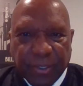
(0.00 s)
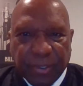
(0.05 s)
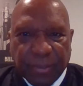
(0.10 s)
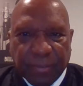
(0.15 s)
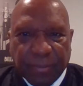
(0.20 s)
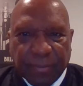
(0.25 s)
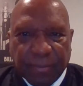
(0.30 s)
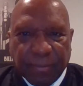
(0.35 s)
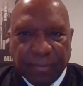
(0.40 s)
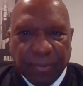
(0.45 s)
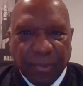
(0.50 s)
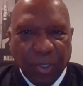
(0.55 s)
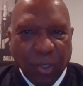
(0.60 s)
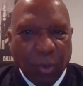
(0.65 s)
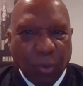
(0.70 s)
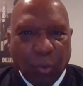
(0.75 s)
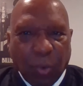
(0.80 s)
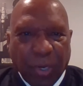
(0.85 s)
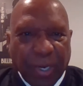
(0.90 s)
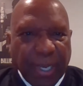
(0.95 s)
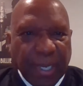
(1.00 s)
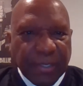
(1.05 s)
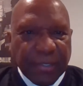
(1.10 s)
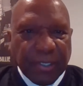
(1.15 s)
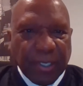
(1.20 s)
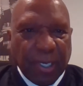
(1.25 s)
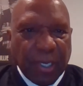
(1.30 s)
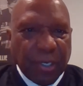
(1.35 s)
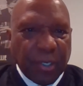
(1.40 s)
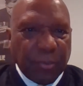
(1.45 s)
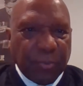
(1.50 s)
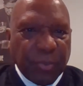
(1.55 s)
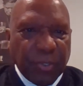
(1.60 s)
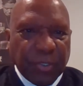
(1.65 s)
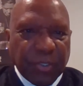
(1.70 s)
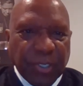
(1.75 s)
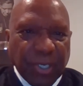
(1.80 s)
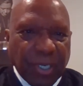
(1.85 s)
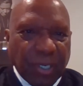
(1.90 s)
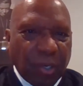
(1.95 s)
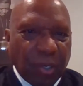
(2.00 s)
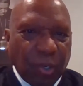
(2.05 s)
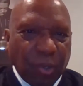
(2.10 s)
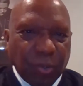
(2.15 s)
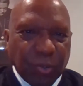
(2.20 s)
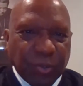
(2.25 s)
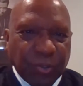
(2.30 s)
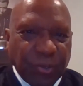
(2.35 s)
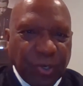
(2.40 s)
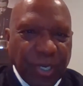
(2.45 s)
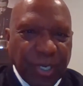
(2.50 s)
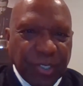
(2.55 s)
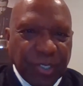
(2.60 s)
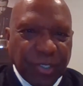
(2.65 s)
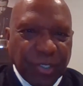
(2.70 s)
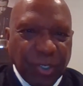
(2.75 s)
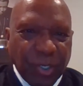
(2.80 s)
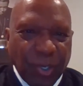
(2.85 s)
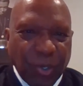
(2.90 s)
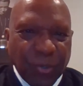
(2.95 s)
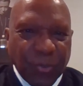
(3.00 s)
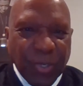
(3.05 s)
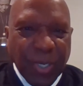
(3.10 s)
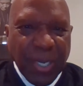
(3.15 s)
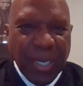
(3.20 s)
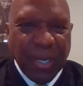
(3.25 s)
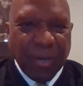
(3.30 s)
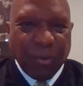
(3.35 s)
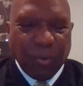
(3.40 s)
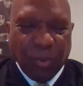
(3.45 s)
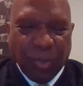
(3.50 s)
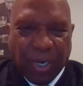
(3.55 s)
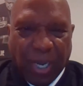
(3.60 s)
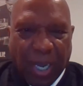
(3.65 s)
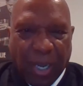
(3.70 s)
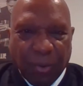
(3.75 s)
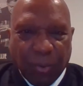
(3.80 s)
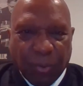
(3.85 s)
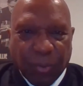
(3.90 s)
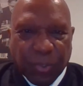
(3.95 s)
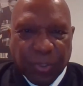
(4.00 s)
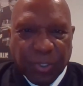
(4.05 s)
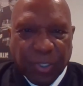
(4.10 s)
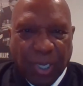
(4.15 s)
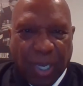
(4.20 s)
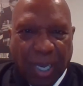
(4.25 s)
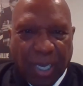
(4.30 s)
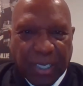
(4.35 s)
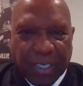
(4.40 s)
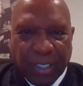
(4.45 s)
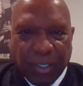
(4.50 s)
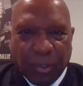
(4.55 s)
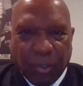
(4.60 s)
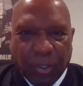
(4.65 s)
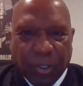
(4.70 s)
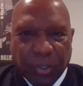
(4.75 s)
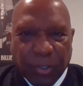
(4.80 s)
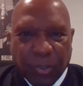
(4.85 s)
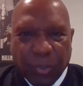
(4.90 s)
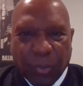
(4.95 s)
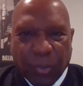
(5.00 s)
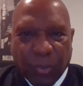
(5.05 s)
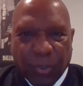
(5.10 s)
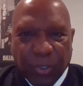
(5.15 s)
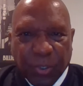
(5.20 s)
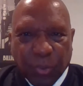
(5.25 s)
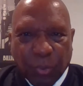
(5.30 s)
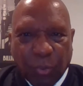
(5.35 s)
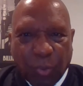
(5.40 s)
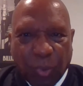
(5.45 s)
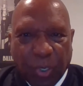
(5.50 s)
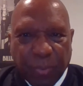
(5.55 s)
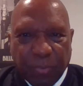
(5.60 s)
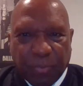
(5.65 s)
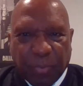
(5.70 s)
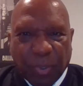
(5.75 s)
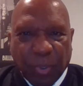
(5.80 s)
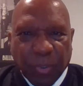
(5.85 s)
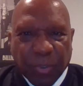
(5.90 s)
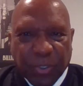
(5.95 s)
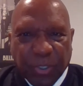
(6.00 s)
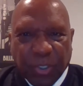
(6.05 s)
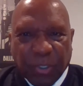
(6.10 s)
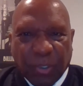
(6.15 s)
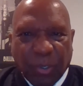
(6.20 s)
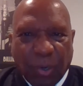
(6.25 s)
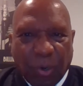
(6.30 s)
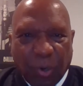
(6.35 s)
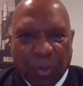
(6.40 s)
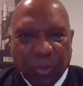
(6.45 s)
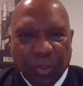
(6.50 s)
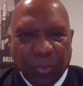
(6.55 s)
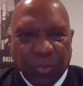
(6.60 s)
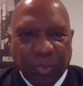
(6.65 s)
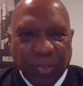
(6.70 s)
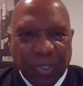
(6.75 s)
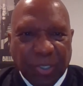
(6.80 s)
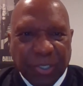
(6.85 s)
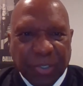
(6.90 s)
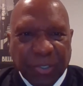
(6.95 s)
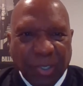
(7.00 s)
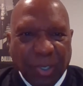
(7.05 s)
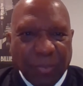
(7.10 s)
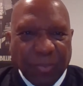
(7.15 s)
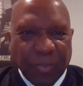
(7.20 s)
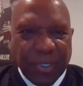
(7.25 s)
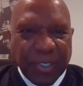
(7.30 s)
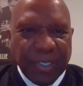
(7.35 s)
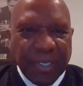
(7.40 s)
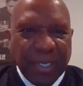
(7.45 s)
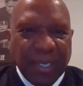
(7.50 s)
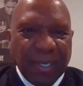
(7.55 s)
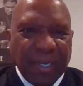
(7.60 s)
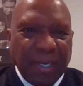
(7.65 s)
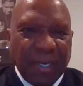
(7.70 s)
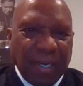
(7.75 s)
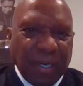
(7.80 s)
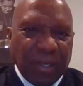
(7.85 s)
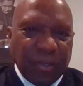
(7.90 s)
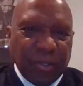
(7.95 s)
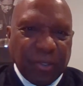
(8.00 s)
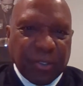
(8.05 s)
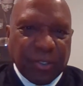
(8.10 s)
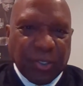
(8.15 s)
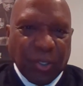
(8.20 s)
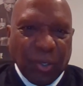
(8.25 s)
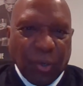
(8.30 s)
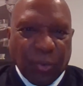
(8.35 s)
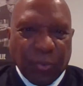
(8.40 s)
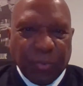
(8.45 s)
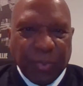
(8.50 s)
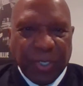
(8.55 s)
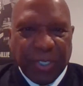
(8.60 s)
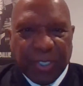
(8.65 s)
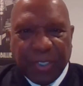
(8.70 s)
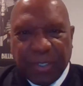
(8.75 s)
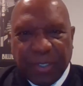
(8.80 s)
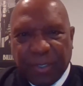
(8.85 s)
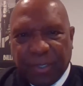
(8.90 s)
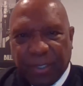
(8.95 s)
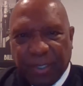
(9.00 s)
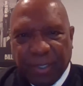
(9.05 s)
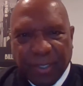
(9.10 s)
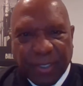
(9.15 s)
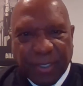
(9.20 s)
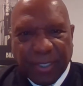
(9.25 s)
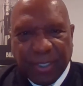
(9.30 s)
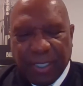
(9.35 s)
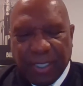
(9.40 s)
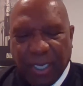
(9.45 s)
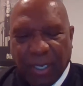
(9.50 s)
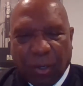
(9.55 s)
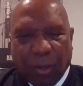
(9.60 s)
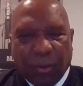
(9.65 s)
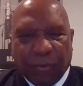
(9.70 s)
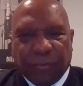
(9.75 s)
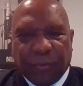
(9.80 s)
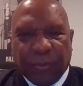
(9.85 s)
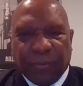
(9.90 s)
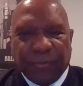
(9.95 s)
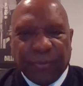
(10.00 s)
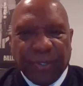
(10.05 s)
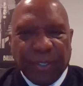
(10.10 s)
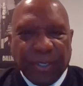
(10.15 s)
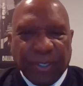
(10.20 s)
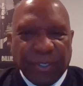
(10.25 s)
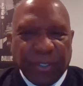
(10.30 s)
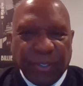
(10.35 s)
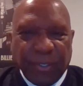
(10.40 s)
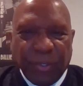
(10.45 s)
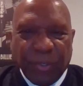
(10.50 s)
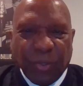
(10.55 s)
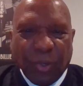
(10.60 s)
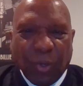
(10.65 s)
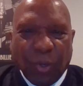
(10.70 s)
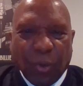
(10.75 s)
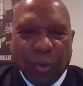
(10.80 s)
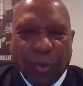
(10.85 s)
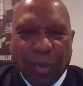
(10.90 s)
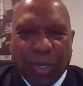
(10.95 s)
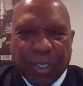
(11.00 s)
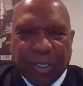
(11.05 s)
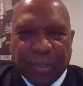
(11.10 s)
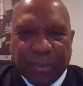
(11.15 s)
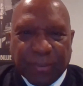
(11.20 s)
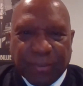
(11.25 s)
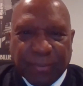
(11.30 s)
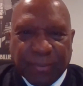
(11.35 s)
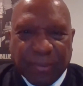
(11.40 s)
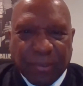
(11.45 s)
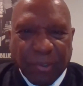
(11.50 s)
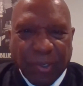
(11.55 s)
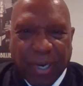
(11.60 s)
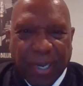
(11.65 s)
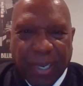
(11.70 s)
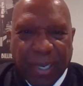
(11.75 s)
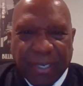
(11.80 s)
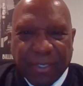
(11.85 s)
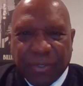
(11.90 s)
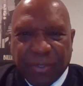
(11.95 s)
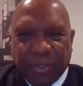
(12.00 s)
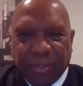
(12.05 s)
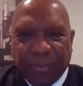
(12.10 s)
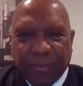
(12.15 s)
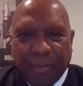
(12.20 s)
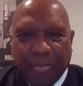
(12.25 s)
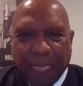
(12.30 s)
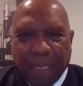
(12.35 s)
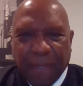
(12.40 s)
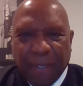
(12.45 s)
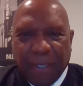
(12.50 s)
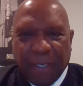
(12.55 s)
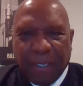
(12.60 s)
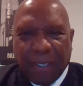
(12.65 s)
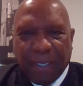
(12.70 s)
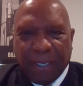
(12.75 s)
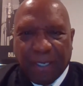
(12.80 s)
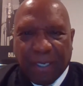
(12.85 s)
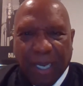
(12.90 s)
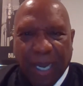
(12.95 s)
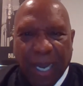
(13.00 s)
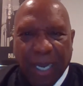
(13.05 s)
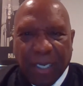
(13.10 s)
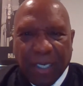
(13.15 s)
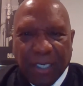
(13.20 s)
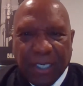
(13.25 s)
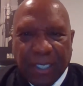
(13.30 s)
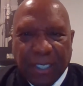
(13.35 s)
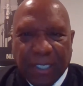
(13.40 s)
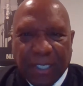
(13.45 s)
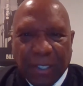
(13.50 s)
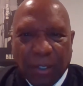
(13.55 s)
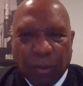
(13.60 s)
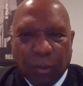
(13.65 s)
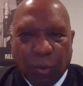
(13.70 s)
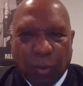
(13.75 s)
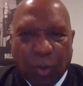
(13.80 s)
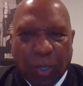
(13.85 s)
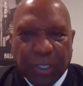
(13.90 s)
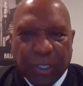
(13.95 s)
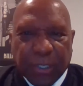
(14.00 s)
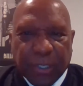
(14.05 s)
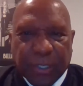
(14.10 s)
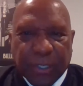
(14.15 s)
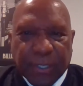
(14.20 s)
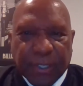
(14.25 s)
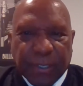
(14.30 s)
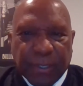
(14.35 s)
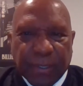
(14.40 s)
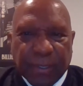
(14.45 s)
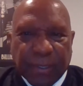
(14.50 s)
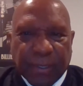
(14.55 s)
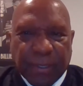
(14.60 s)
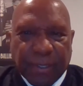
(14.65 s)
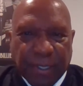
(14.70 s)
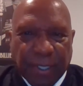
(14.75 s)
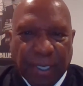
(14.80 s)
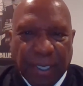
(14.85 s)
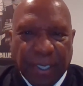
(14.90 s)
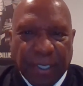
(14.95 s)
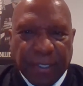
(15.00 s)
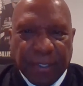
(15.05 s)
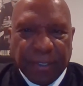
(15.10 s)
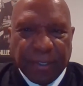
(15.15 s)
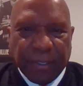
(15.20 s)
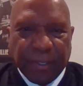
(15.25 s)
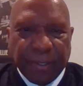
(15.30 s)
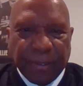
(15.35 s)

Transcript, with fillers: it. No one has a 100% close ratio. When I was knocking on doors, one person called the police on me. Others told me to get off of their, you know what, grass. A colleague once said